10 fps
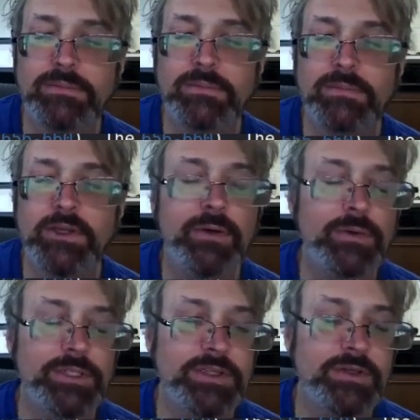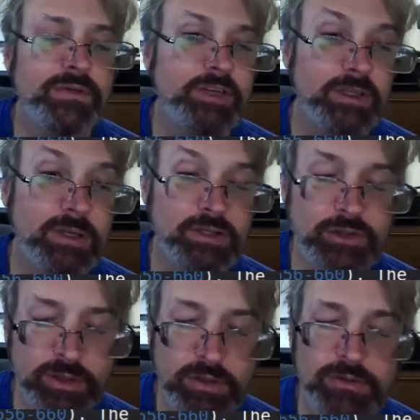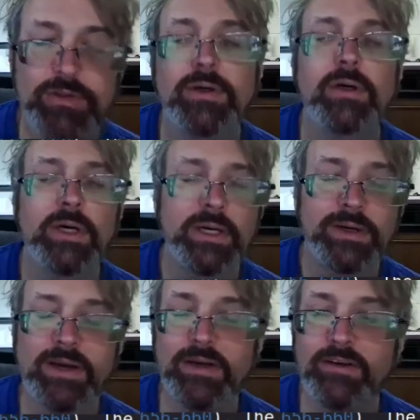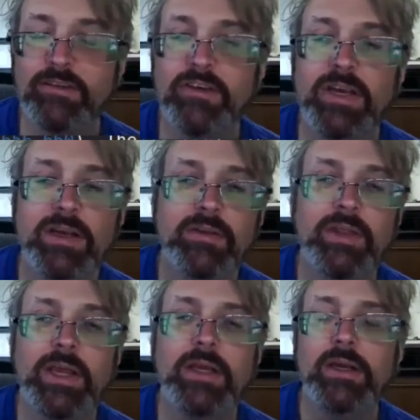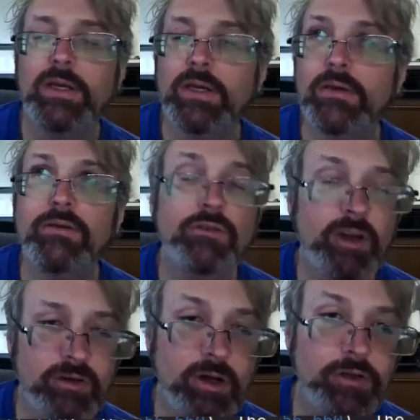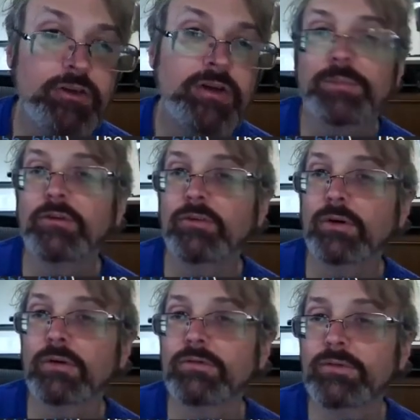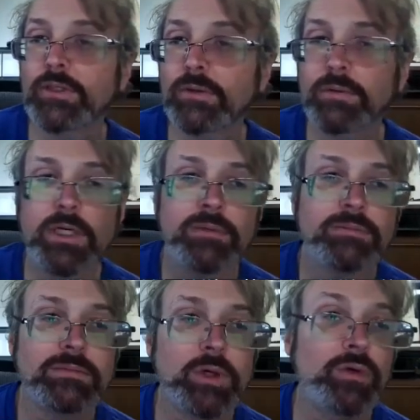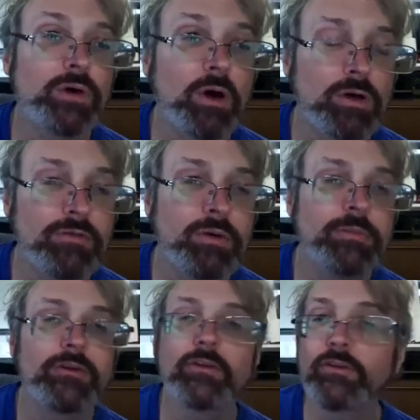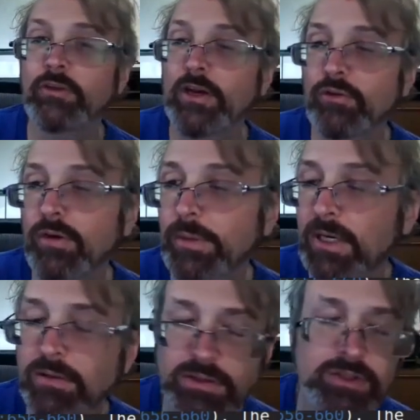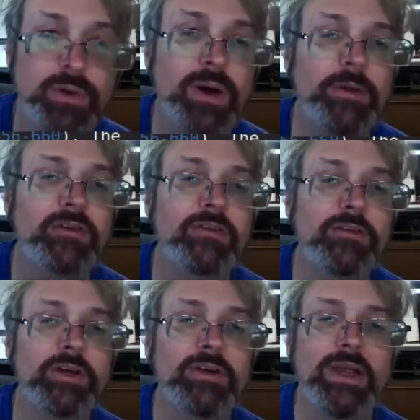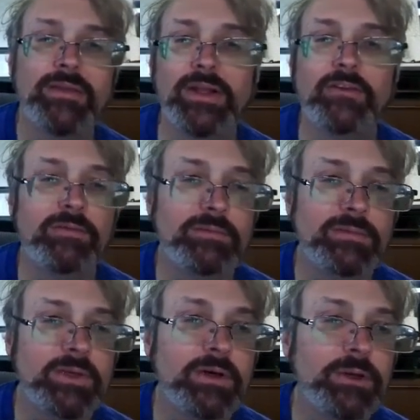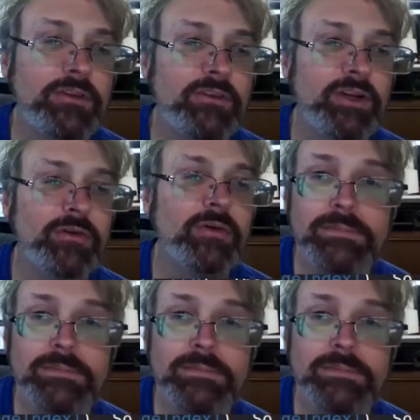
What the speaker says: Kyoto Institute of Technology and Culture, KITC, and they use technology to preserve, older art forms. So this is actually about ceramics and stuff. That's, incidental.